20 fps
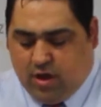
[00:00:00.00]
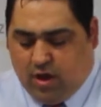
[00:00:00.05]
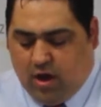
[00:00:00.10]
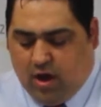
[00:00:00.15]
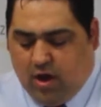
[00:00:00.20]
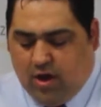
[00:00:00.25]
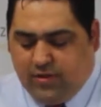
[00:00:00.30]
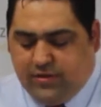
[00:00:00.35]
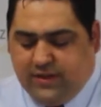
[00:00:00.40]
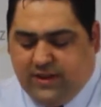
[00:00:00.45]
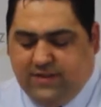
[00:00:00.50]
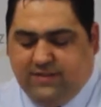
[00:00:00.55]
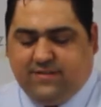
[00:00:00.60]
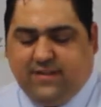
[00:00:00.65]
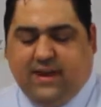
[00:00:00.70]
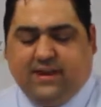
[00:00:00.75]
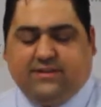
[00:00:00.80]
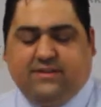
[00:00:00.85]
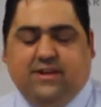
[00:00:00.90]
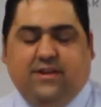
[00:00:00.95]
All these
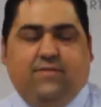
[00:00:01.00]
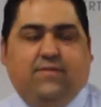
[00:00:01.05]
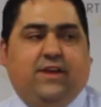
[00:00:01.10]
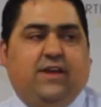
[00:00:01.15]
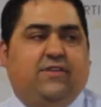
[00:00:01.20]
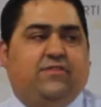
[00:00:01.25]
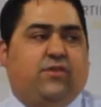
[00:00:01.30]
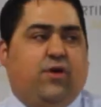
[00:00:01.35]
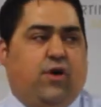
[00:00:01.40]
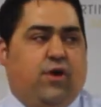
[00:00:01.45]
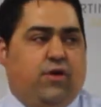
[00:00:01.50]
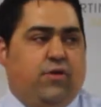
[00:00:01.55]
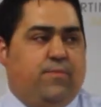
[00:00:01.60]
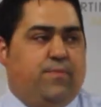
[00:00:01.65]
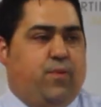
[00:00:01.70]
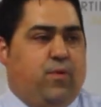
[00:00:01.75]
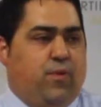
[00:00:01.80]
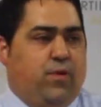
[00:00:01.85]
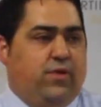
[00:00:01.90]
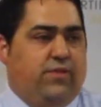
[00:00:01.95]
activities are
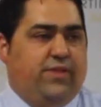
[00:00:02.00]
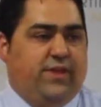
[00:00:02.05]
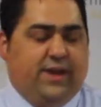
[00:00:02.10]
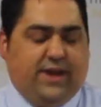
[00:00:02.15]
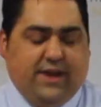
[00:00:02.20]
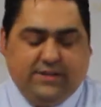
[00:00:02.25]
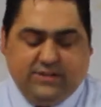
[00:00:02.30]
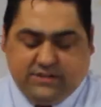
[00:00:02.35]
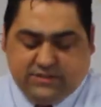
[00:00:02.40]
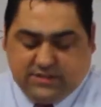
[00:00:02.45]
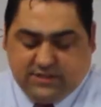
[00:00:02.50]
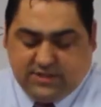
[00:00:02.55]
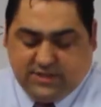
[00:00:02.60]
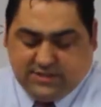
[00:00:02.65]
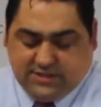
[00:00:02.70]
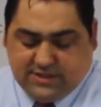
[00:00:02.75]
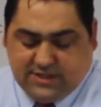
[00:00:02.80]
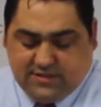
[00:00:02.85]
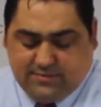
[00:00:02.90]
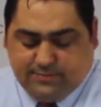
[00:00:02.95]
important that I just
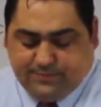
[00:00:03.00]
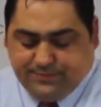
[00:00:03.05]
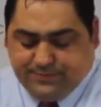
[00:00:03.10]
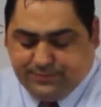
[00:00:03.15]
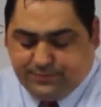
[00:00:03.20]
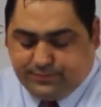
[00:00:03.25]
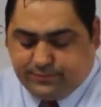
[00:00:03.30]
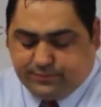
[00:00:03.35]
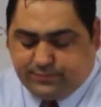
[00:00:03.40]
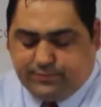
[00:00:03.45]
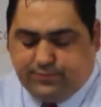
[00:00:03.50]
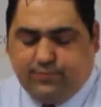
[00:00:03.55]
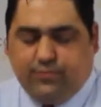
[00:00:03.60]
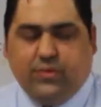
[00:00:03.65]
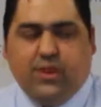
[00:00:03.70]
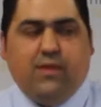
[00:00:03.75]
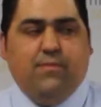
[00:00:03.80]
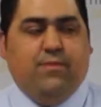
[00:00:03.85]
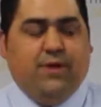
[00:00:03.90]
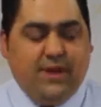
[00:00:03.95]
listed,
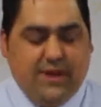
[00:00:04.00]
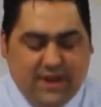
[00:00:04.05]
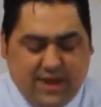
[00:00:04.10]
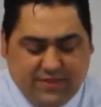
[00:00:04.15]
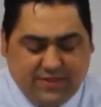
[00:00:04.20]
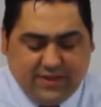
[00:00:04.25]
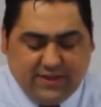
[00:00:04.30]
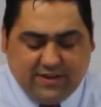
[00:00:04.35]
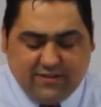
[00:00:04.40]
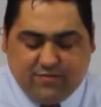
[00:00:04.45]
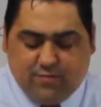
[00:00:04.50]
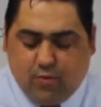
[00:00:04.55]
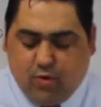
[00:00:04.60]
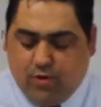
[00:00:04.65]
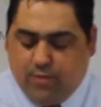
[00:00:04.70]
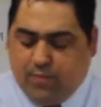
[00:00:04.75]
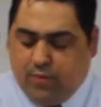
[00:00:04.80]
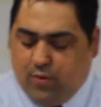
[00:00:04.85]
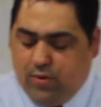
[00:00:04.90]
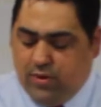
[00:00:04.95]
but nothing is more
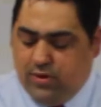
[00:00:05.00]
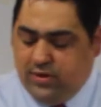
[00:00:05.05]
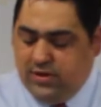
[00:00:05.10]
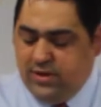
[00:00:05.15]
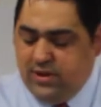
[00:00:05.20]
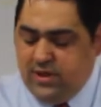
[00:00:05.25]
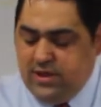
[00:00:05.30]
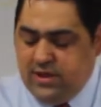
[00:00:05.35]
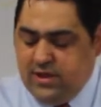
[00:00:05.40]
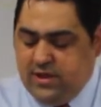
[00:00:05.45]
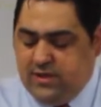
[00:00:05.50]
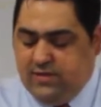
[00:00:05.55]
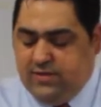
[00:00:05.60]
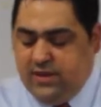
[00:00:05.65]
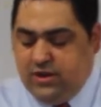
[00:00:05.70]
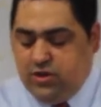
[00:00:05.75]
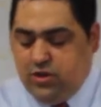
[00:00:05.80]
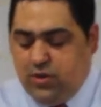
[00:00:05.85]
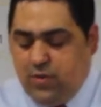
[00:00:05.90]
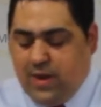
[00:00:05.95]
important
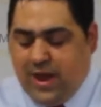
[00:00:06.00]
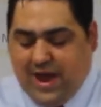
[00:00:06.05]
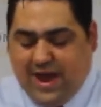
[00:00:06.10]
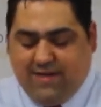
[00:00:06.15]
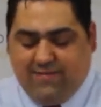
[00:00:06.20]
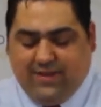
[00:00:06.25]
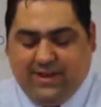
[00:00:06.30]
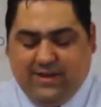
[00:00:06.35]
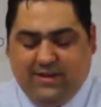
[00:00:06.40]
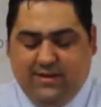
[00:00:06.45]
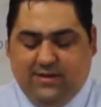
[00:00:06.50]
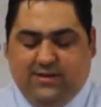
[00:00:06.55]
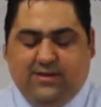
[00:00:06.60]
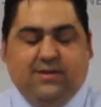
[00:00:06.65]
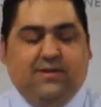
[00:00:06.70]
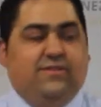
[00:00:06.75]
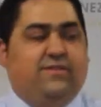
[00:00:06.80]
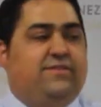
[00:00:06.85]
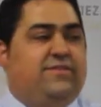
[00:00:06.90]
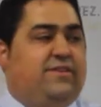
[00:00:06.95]
than you having
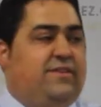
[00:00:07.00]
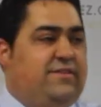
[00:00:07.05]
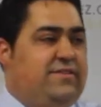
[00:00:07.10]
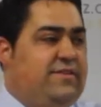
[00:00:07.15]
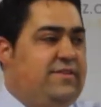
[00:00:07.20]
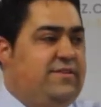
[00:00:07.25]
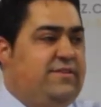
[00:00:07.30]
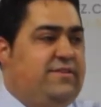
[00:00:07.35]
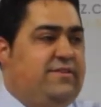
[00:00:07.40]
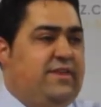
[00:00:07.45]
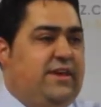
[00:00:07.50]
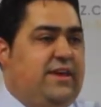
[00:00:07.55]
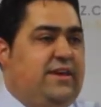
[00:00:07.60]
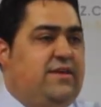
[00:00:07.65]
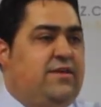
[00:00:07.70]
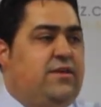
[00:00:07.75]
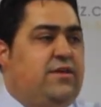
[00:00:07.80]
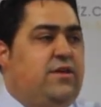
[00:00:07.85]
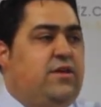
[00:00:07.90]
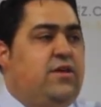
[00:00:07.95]

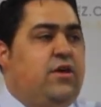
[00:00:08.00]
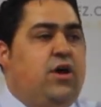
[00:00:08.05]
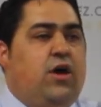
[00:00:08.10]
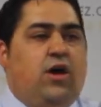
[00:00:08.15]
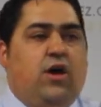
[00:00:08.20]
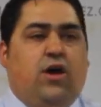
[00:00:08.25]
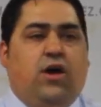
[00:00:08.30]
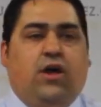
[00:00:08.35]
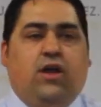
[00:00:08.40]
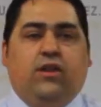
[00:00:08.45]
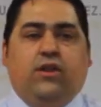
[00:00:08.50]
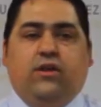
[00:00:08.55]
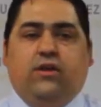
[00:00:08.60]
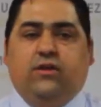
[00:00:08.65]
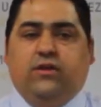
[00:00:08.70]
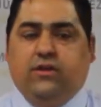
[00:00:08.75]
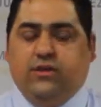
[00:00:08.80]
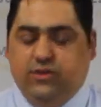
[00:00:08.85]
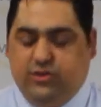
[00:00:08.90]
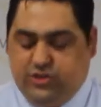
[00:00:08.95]
consistency on
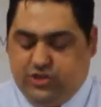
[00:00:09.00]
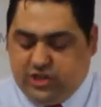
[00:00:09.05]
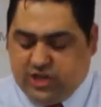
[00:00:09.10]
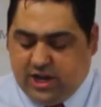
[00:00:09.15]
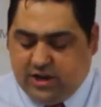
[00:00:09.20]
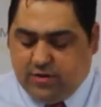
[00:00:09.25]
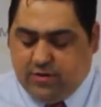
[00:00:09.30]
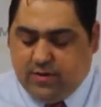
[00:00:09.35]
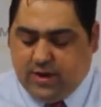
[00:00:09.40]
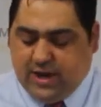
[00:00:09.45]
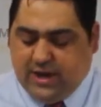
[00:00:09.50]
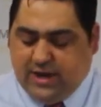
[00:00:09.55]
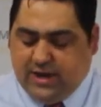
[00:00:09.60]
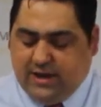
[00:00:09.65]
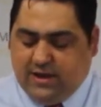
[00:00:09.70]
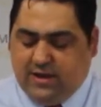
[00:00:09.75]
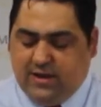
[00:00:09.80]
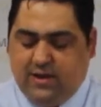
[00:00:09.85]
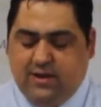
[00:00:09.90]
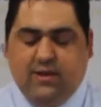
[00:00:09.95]

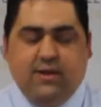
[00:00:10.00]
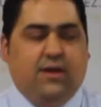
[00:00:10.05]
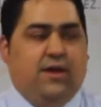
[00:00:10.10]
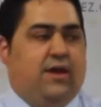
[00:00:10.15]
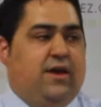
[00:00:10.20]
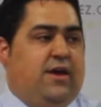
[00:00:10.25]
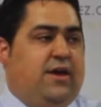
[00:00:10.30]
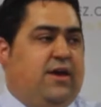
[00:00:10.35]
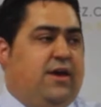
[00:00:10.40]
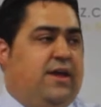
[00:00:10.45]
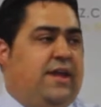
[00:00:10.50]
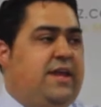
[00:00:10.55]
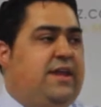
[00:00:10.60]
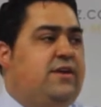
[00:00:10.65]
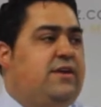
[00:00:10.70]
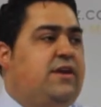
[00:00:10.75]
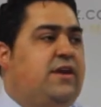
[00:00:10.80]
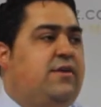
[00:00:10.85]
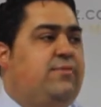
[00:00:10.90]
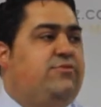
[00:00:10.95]
generating
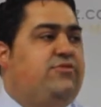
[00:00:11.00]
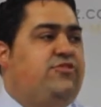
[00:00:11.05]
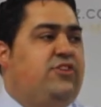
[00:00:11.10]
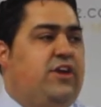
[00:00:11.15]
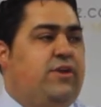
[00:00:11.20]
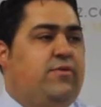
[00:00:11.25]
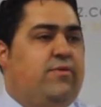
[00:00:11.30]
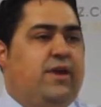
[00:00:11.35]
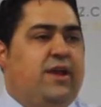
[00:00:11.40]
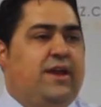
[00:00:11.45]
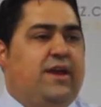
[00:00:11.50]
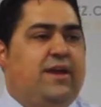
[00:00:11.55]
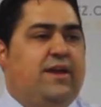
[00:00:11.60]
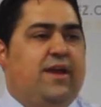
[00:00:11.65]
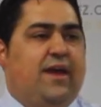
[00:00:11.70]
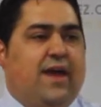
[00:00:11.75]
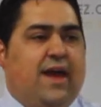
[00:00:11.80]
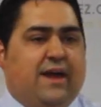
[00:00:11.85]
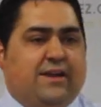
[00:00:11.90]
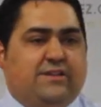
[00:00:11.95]
income
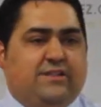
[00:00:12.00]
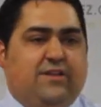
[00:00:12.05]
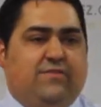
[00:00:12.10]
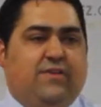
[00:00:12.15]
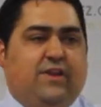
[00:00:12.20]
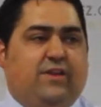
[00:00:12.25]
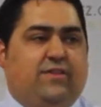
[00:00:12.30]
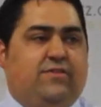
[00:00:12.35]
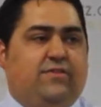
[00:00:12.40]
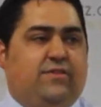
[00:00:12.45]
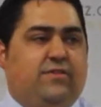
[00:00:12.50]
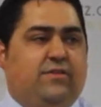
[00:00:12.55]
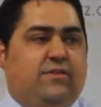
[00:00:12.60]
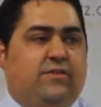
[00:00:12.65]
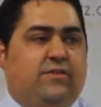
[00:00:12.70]
generating activities.